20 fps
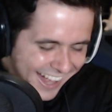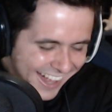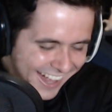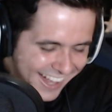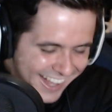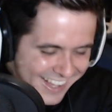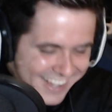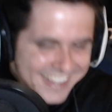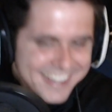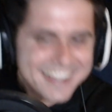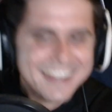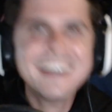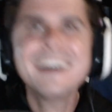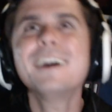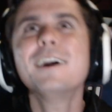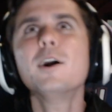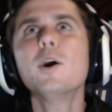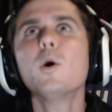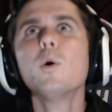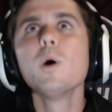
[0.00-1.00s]

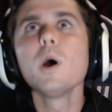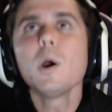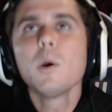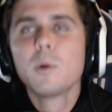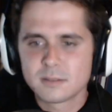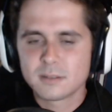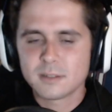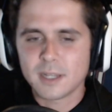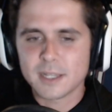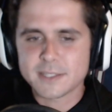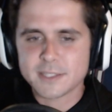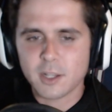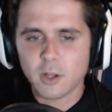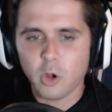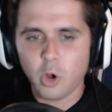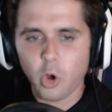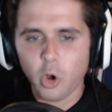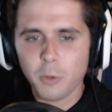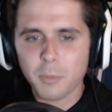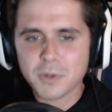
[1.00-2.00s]
I saw
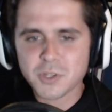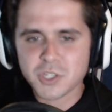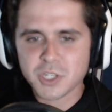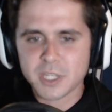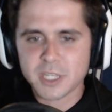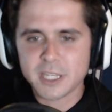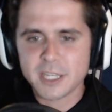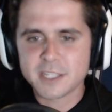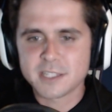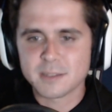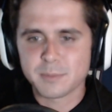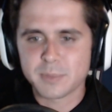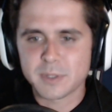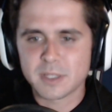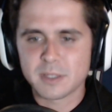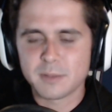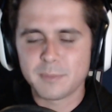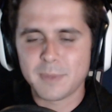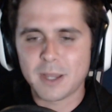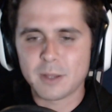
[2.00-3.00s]
a whole bunch of kids up
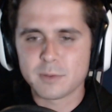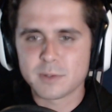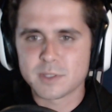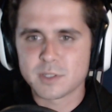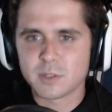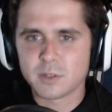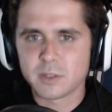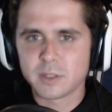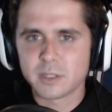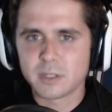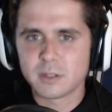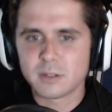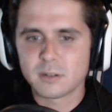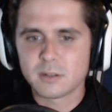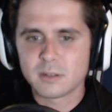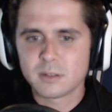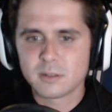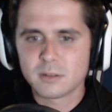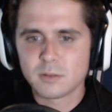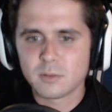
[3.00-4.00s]
in the mountains earlier.